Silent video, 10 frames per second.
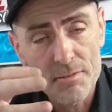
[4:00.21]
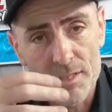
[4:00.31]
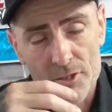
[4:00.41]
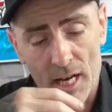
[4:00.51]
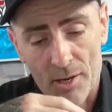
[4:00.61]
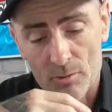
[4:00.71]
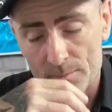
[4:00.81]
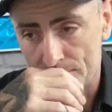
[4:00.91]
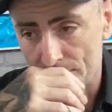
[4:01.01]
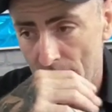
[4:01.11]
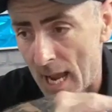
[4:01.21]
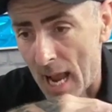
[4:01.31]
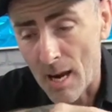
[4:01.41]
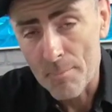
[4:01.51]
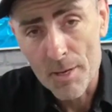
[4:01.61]
Get it for the channel.
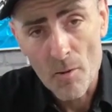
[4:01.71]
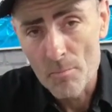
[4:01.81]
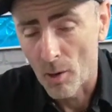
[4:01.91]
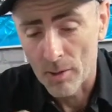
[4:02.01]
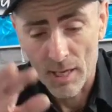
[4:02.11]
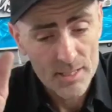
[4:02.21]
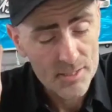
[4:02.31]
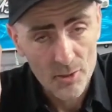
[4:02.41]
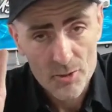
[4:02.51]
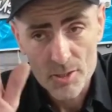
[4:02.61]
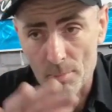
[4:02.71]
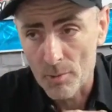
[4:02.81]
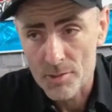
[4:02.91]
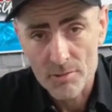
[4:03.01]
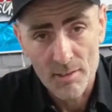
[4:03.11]
Out my own pocket. There's no
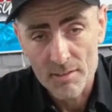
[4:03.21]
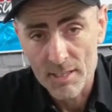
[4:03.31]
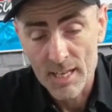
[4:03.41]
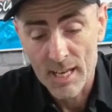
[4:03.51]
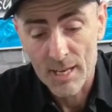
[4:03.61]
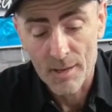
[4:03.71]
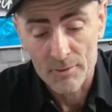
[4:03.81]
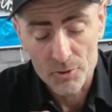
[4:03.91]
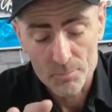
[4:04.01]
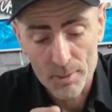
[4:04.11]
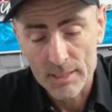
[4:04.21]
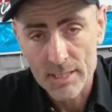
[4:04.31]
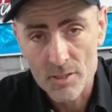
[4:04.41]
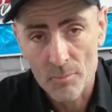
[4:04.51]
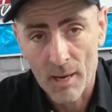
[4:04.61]
sponsor or anything here. I'll just
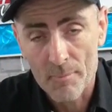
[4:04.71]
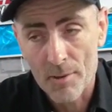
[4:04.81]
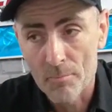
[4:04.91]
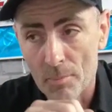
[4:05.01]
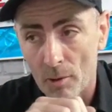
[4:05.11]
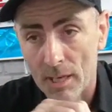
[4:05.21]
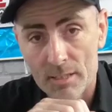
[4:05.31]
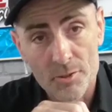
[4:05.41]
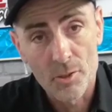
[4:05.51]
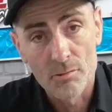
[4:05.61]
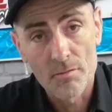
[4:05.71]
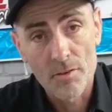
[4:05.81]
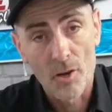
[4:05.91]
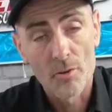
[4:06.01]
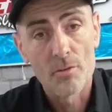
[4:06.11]
pick this up out my own pocket to do a
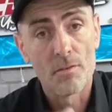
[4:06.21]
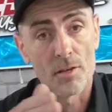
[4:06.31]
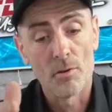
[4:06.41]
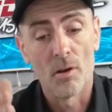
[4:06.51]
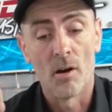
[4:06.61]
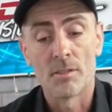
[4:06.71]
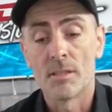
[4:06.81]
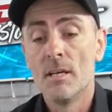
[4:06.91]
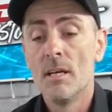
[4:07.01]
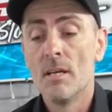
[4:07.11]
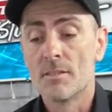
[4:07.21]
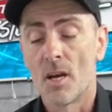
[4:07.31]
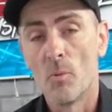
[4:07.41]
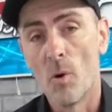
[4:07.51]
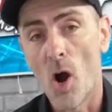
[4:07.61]
review for you guys.
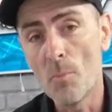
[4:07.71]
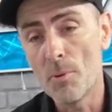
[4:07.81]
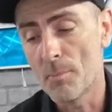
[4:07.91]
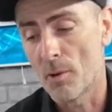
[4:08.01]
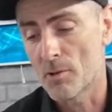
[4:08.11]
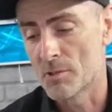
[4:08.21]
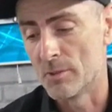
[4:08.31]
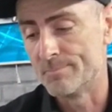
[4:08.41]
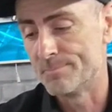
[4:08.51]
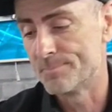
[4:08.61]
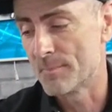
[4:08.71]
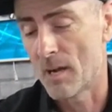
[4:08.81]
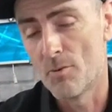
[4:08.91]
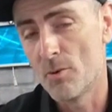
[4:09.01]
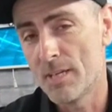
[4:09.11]
So we'll open the box up.
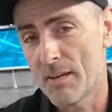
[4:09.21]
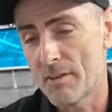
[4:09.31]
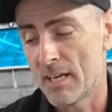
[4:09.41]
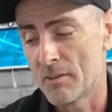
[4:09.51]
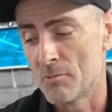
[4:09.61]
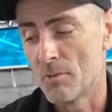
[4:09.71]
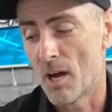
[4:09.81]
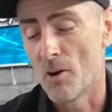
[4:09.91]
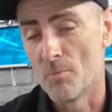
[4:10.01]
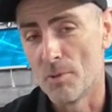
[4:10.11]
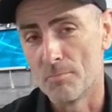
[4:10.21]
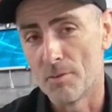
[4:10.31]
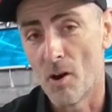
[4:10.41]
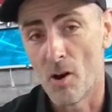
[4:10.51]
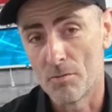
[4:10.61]
I've already given it a little
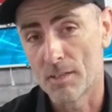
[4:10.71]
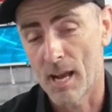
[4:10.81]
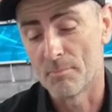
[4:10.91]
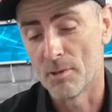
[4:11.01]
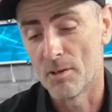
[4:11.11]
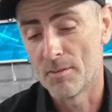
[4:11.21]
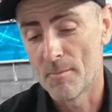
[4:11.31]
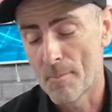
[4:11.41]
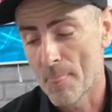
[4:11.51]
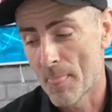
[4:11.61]
open off camera.